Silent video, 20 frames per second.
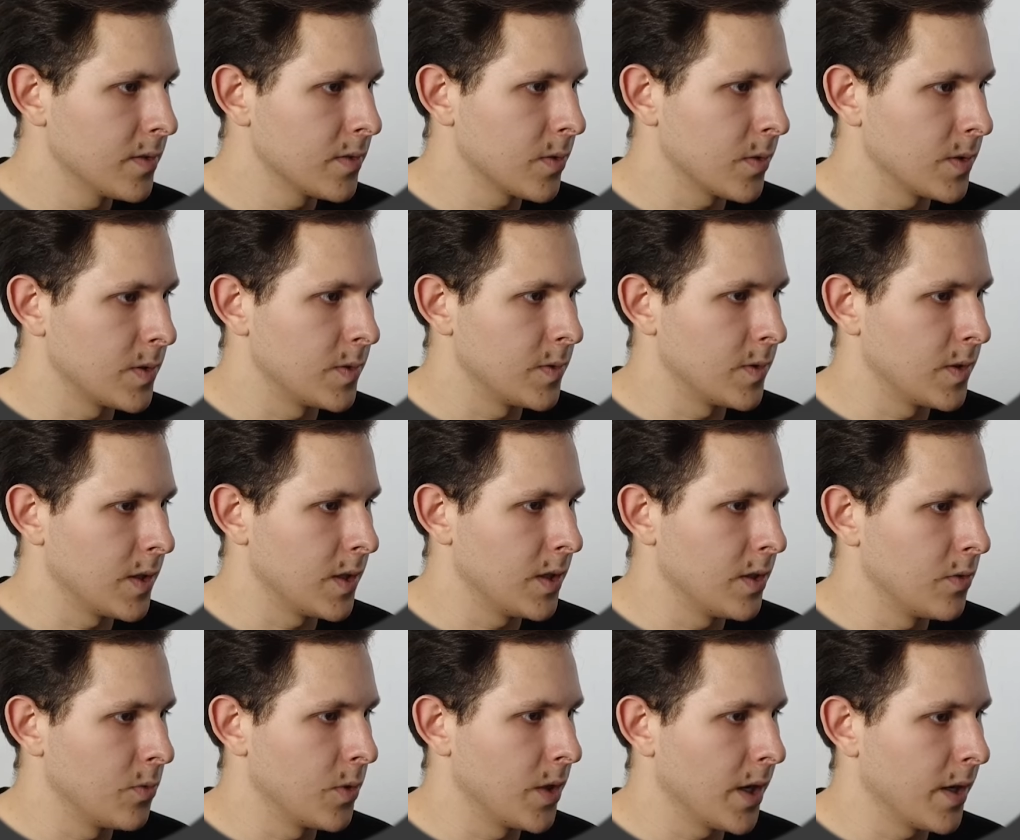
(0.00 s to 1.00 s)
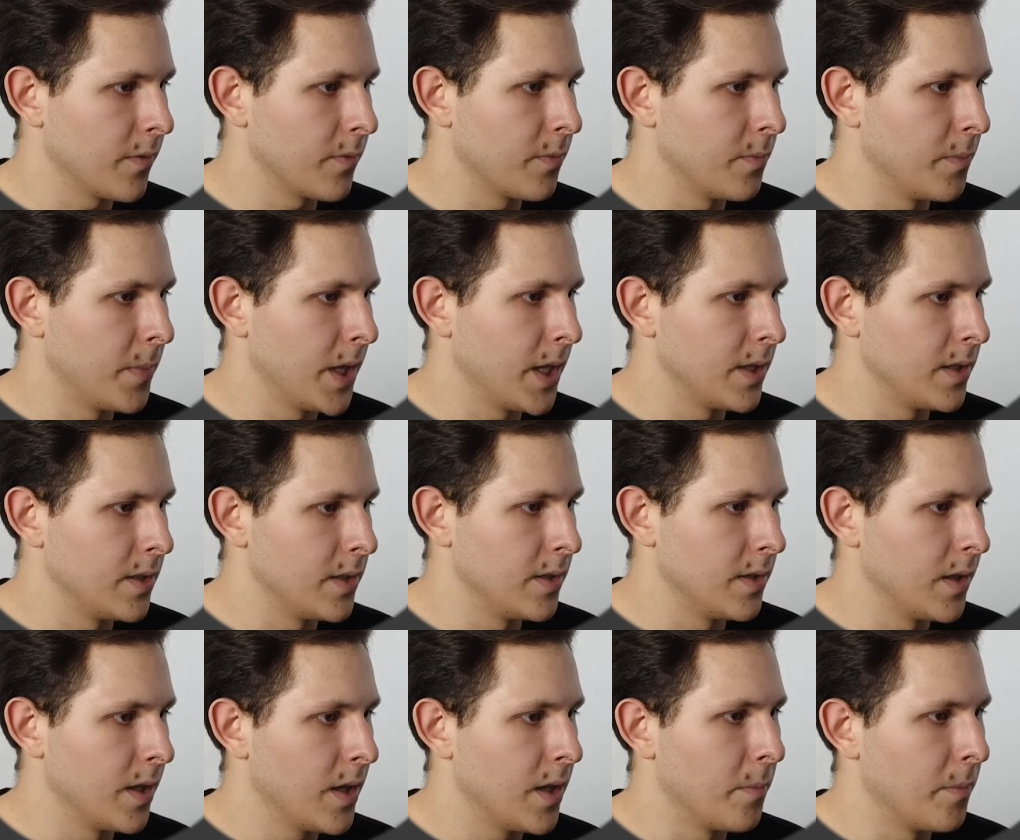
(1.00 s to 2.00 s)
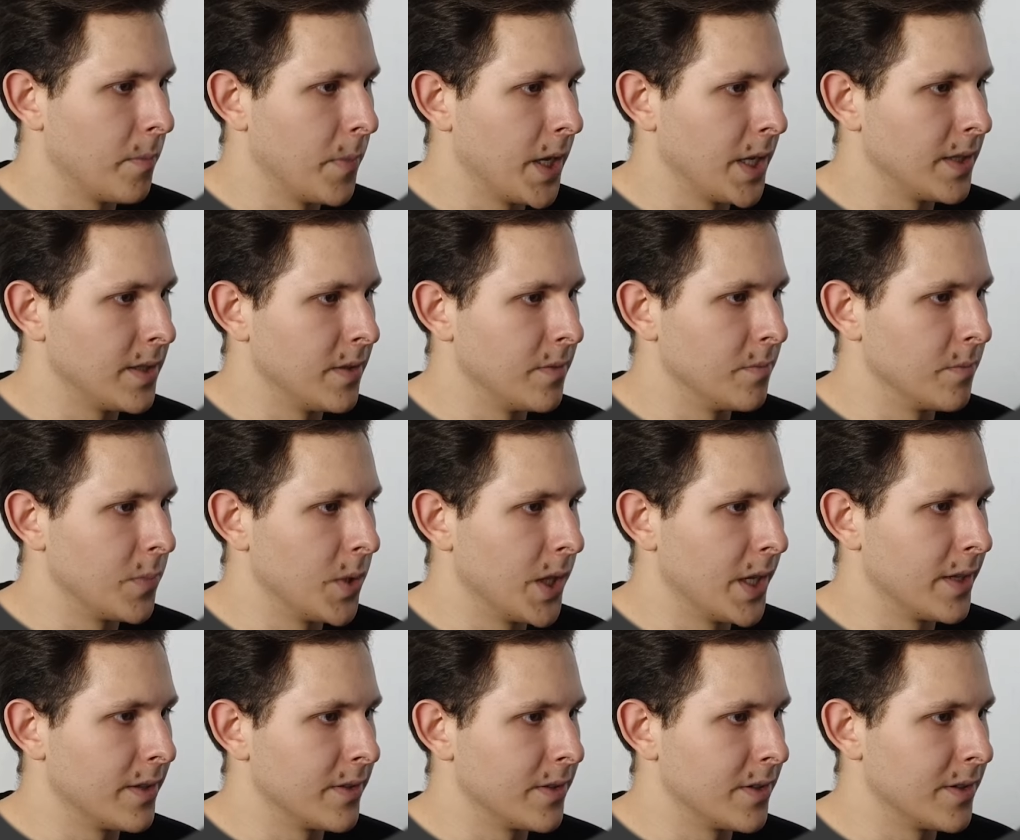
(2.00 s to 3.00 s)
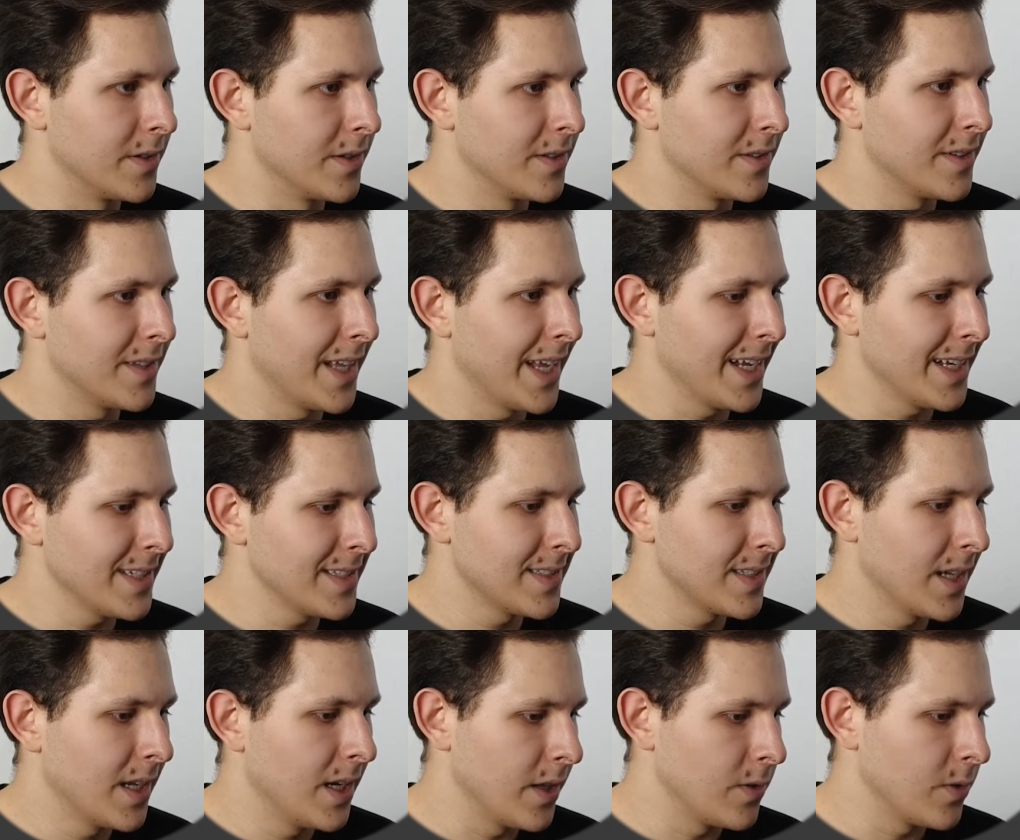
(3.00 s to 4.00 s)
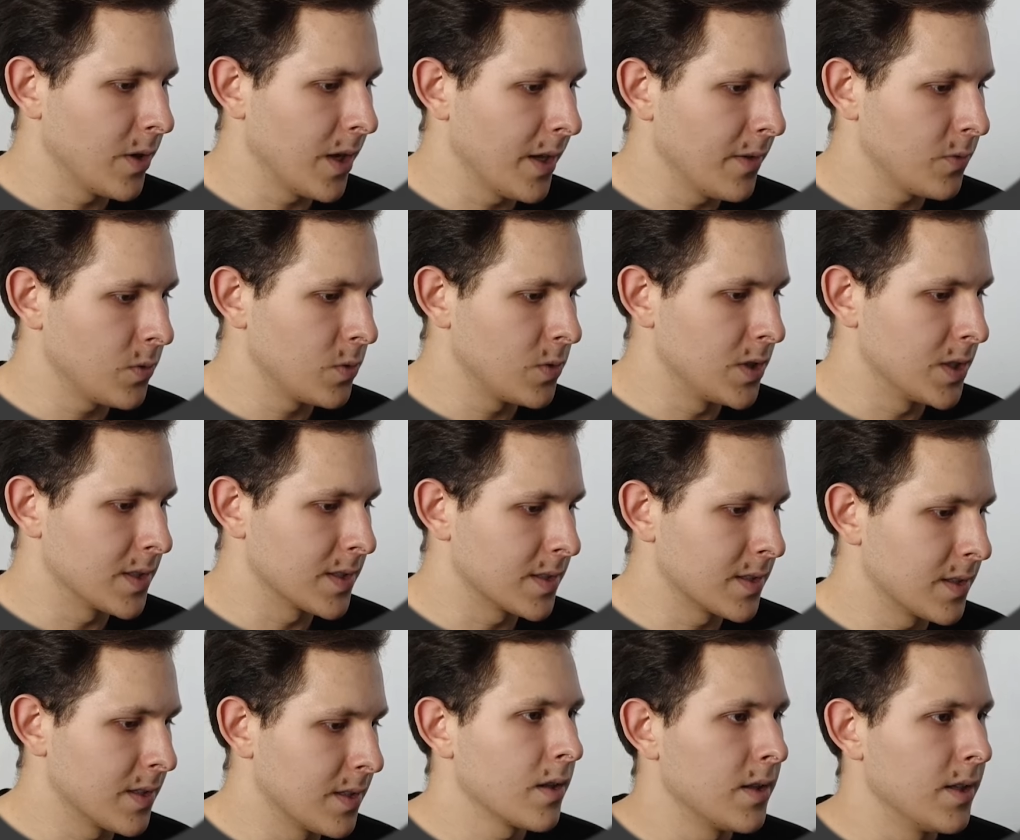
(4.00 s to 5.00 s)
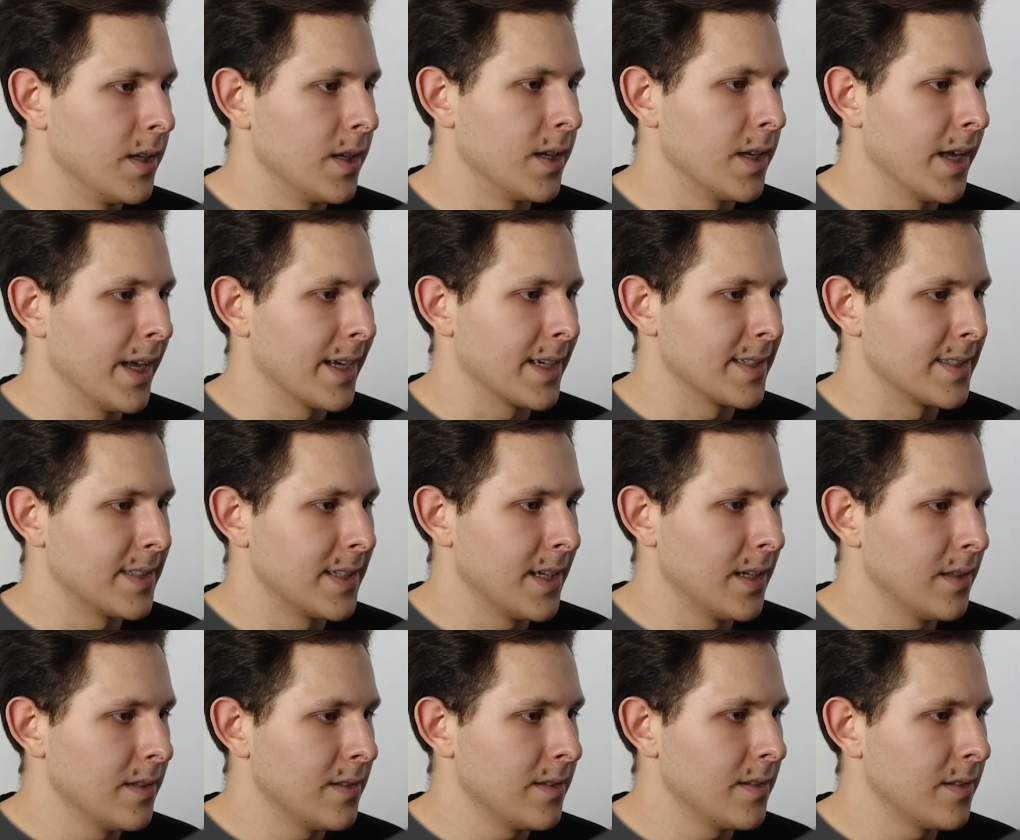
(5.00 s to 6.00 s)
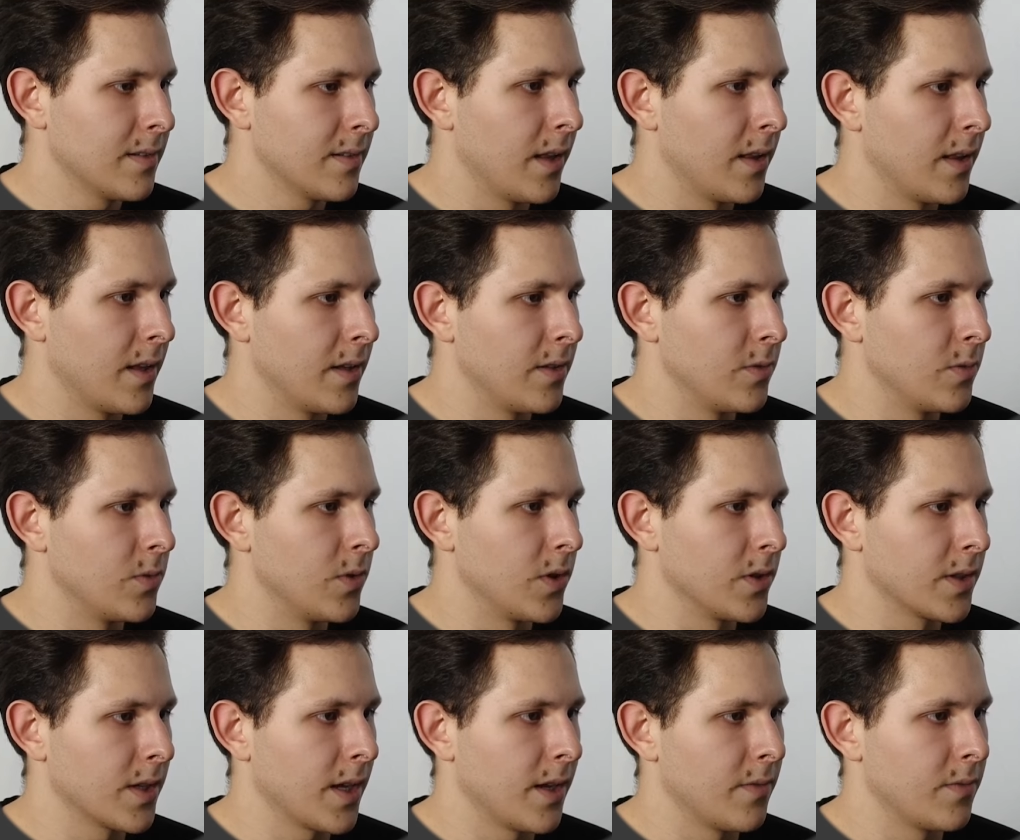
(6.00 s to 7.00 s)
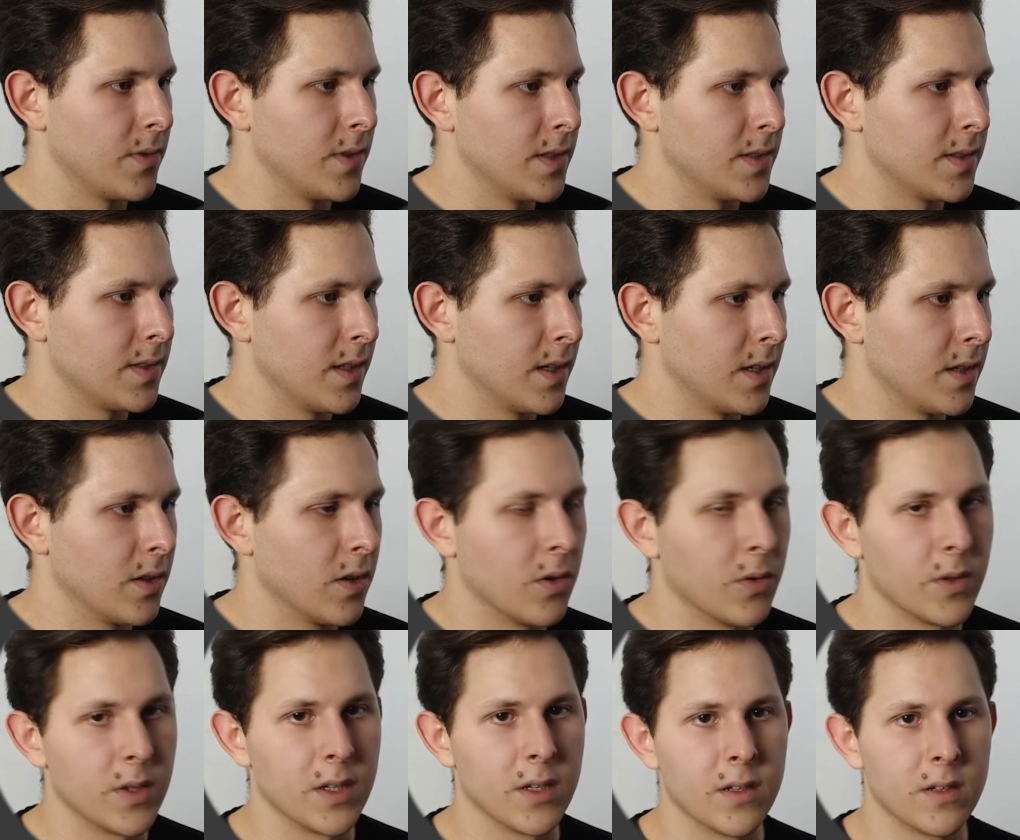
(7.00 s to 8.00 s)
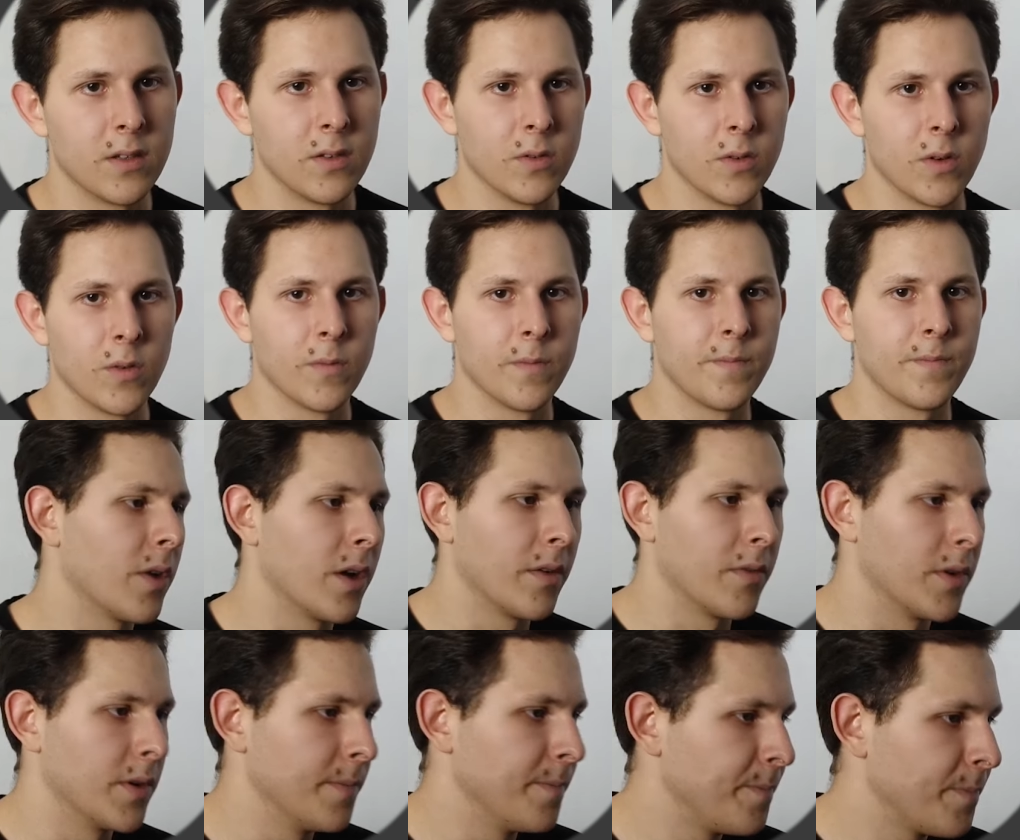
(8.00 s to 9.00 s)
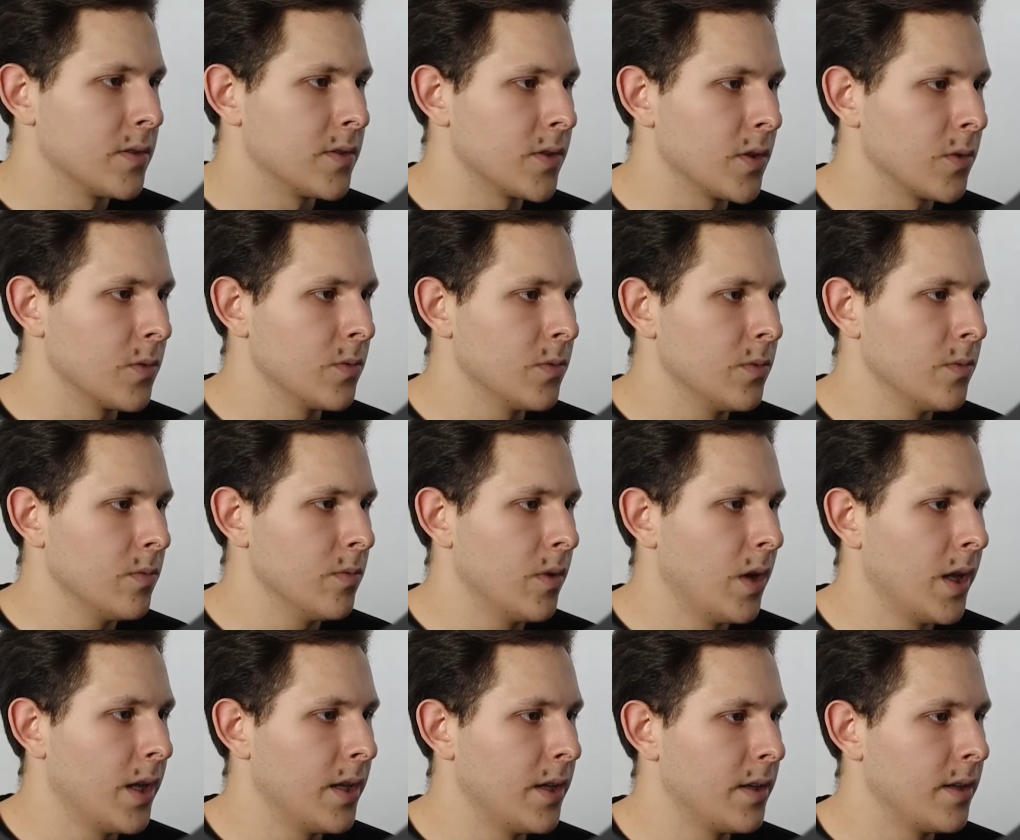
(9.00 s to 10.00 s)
So as you see here, we have many made in Blender text, and you have to just click extend, and then you don't have this thing going, forever. So